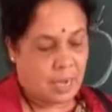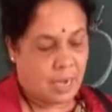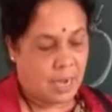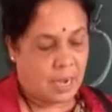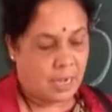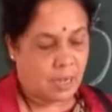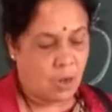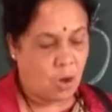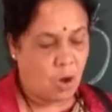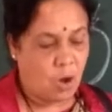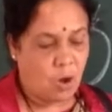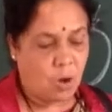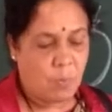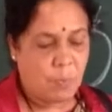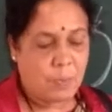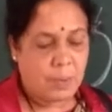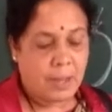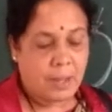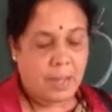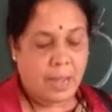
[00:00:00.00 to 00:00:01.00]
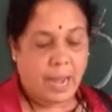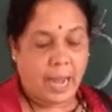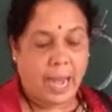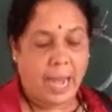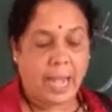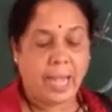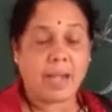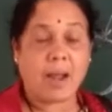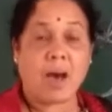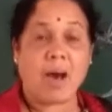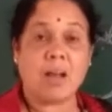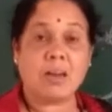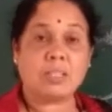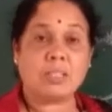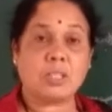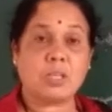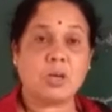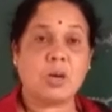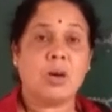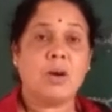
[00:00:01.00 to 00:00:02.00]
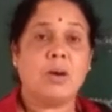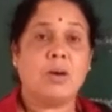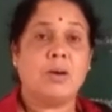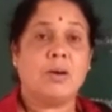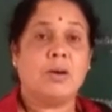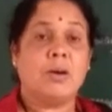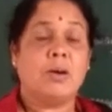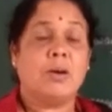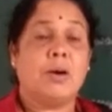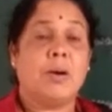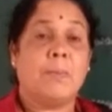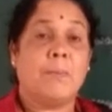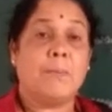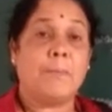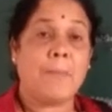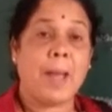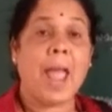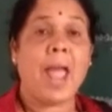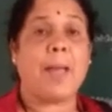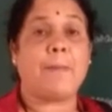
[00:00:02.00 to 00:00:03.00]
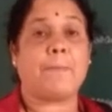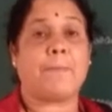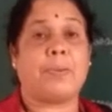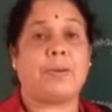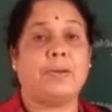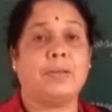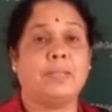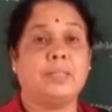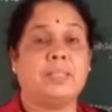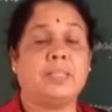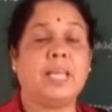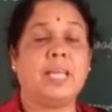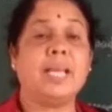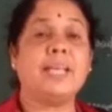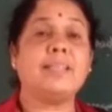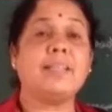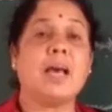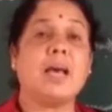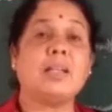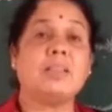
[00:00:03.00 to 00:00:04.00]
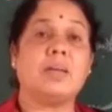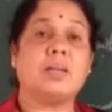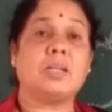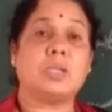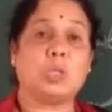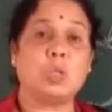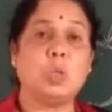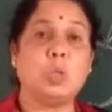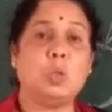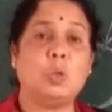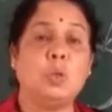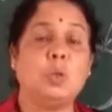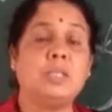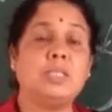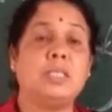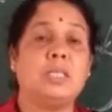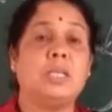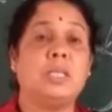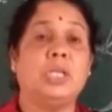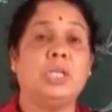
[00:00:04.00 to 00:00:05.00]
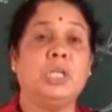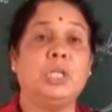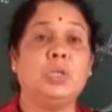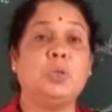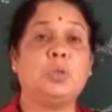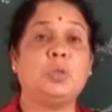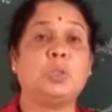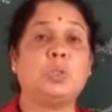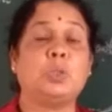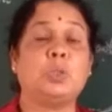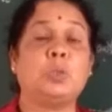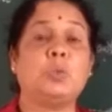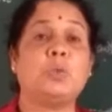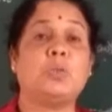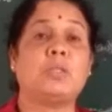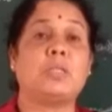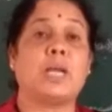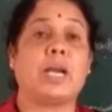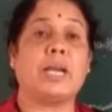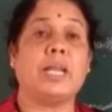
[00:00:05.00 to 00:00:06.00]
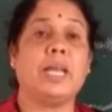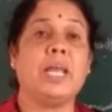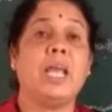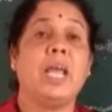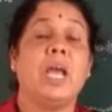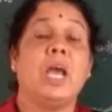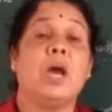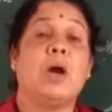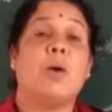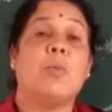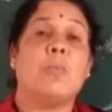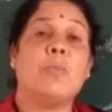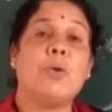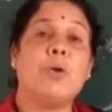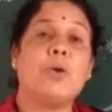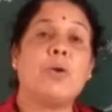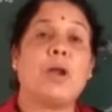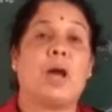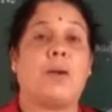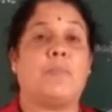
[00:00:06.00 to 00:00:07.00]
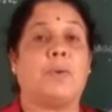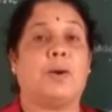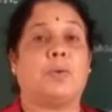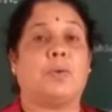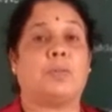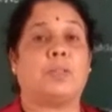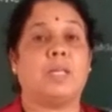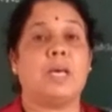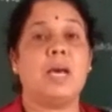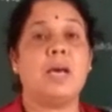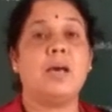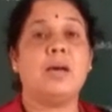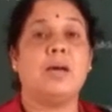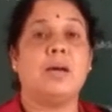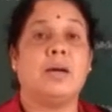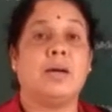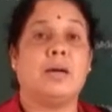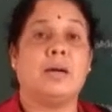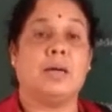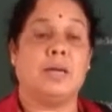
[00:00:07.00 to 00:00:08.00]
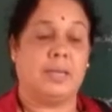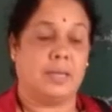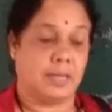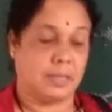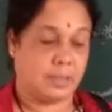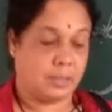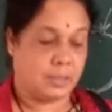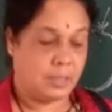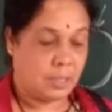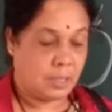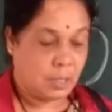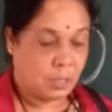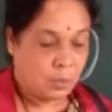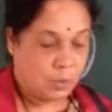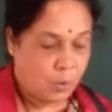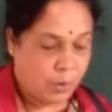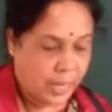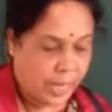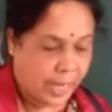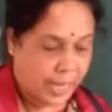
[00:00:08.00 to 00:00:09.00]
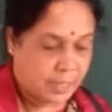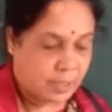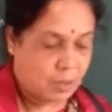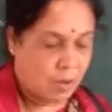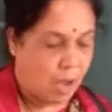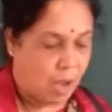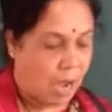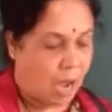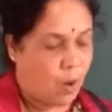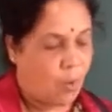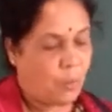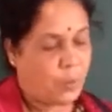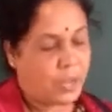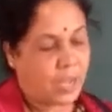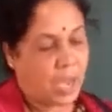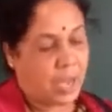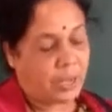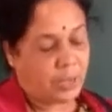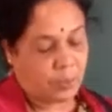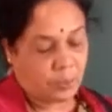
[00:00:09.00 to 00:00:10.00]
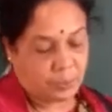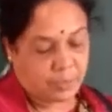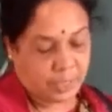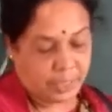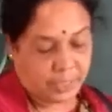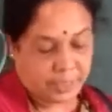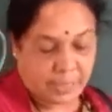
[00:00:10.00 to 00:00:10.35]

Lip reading: a globe and also map. These are the tools used to study more about the earth. Okay, so how we are using